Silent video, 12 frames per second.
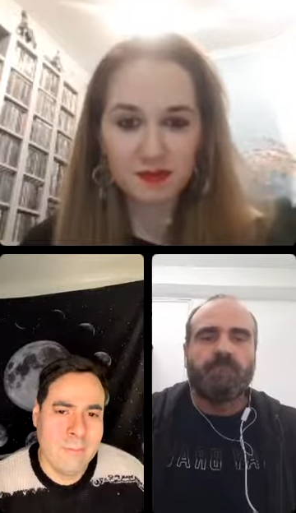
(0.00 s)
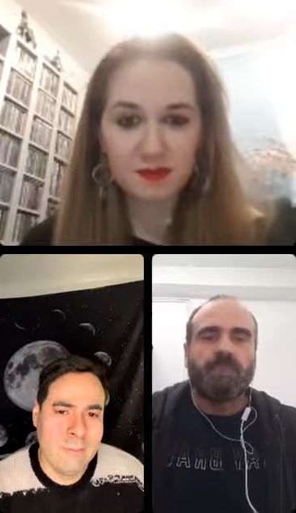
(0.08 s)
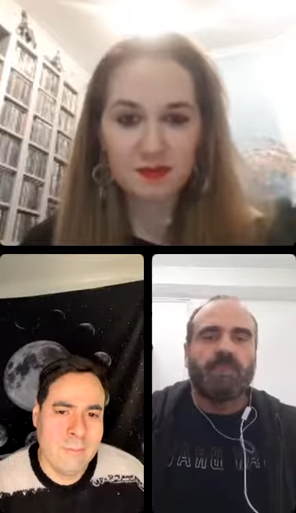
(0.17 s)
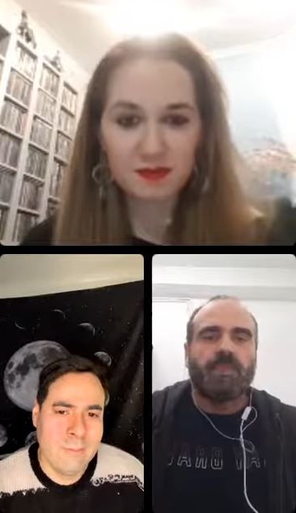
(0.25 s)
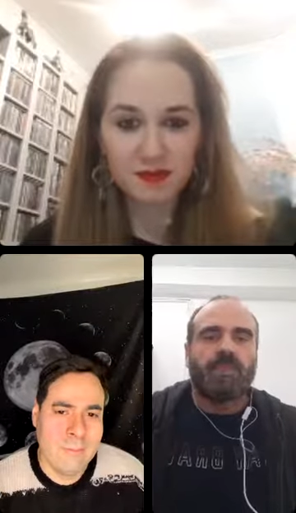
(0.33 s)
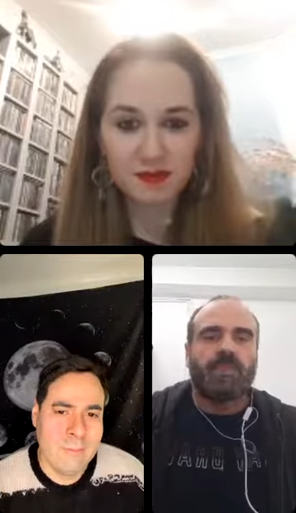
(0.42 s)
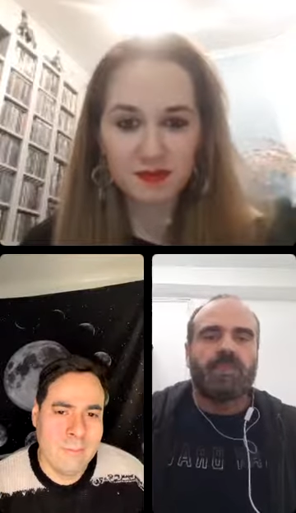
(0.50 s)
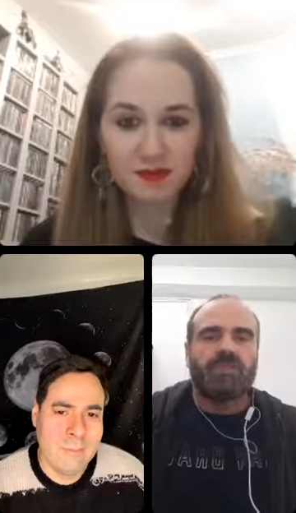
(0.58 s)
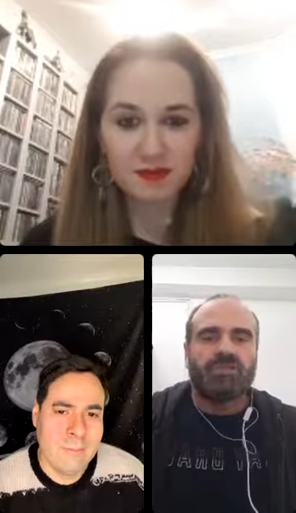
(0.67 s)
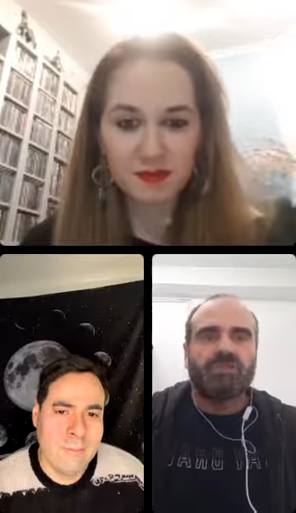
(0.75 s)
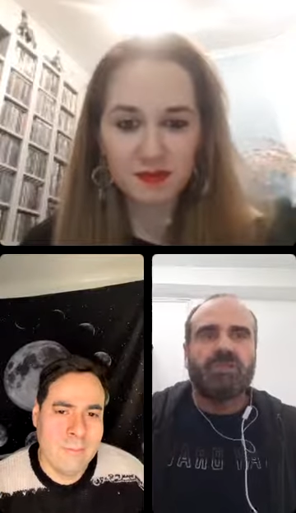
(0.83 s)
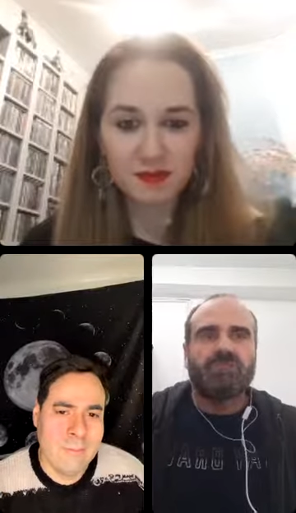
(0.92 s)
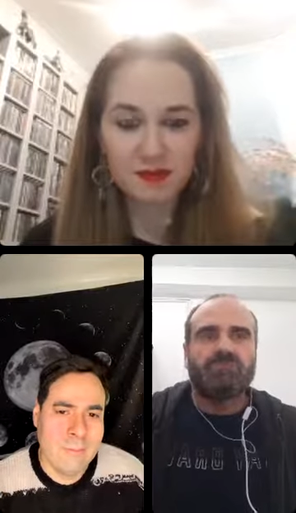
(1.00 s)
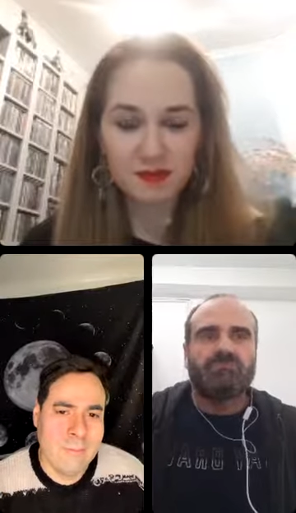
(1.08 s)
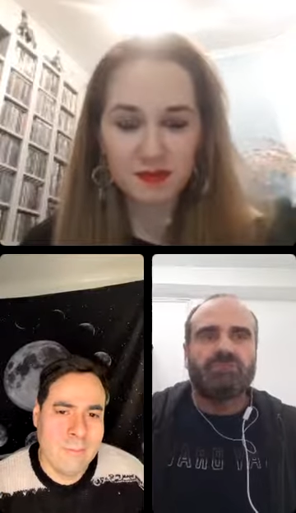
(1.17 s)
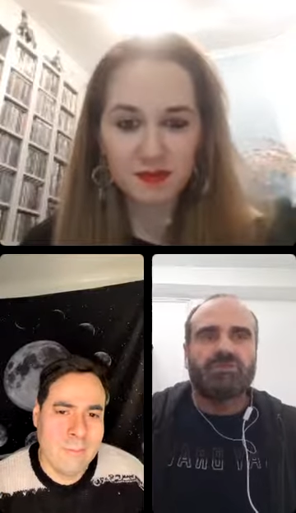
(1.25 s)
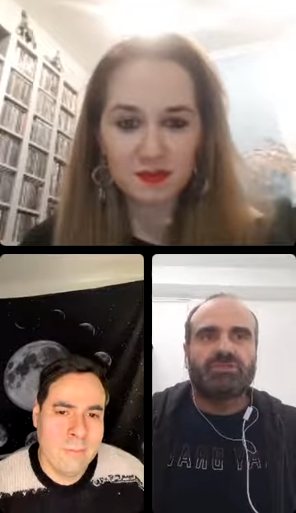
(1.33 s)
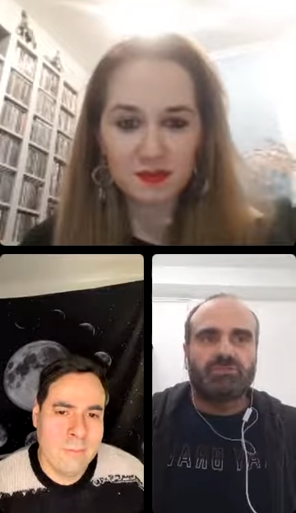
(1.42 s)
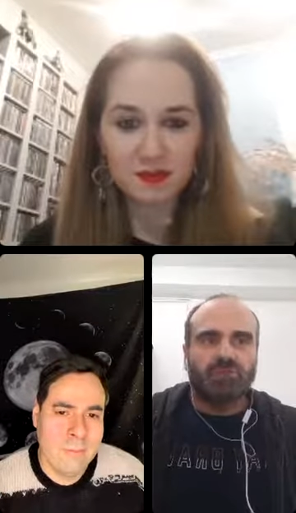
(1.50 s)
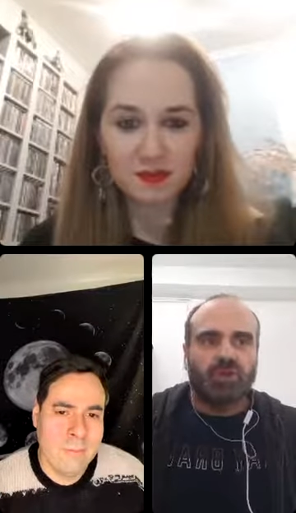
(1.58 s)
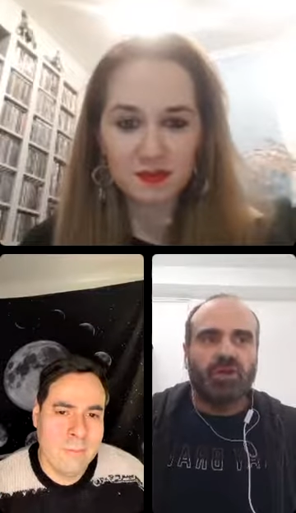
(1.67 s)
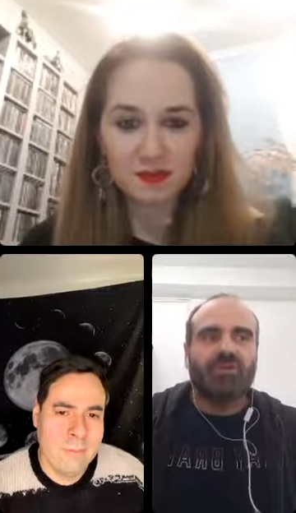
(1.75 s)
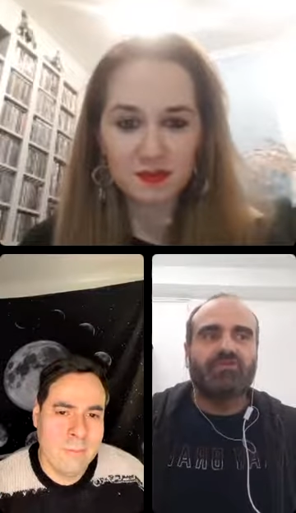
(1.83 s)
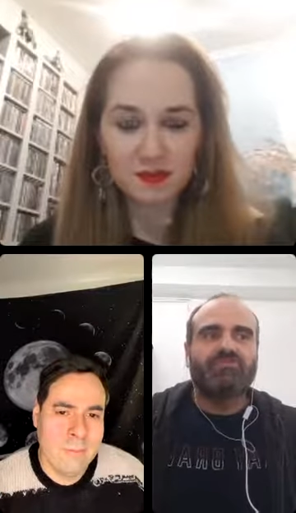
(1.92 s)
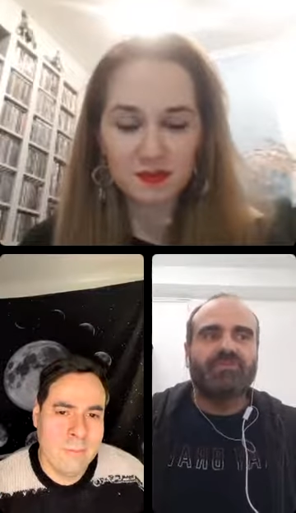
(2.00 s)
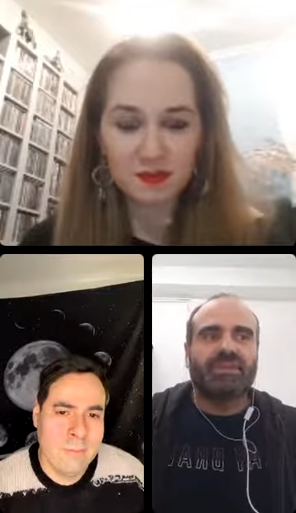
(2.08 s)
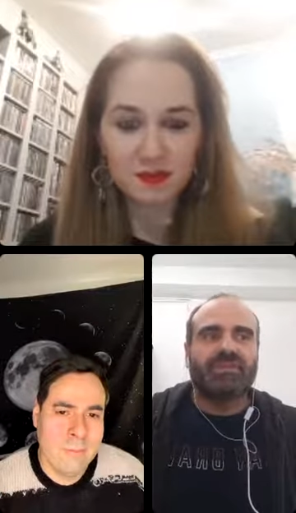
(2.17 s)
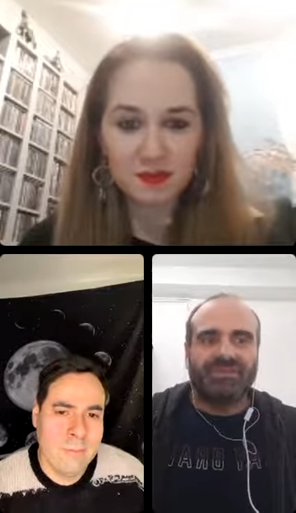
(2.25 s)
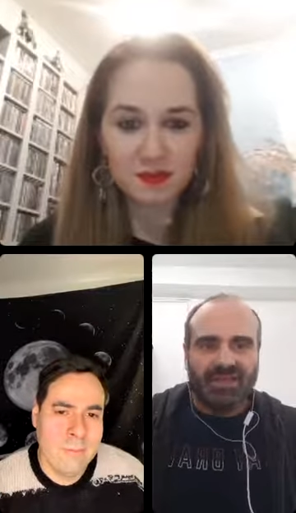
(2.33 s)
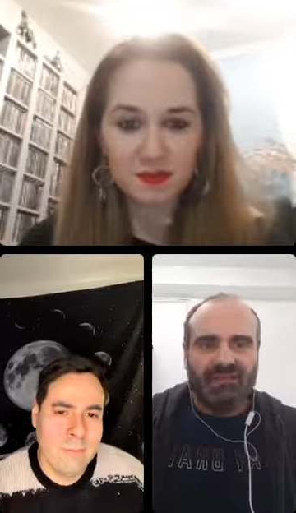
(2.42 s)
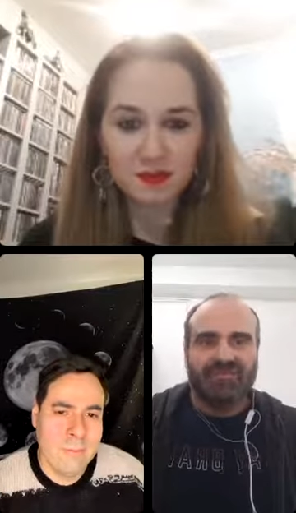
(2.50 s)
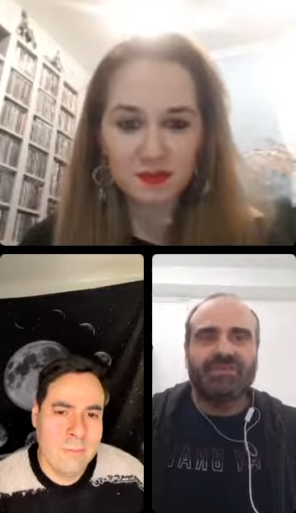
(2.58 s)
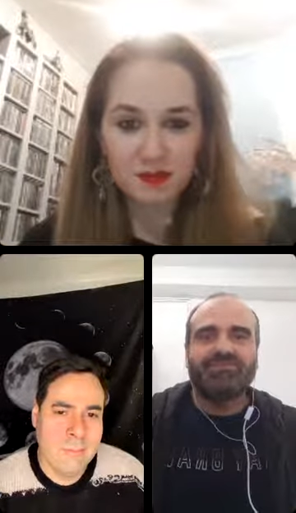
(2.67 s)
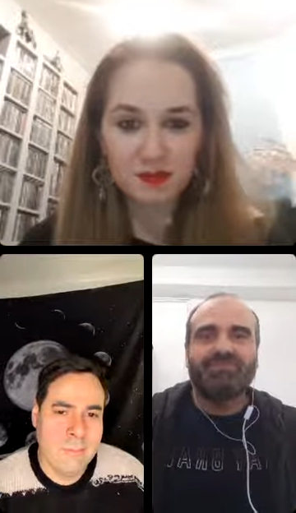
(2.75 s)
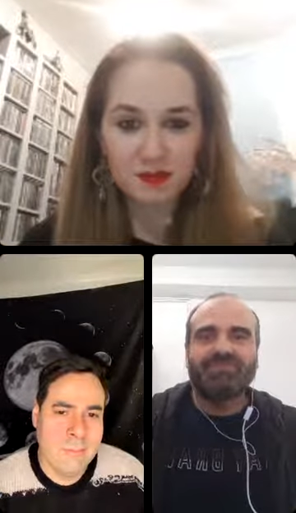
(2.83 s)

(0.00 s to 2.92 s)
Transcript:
Speaker 1: Mm-hmm. So tomorrow at eleven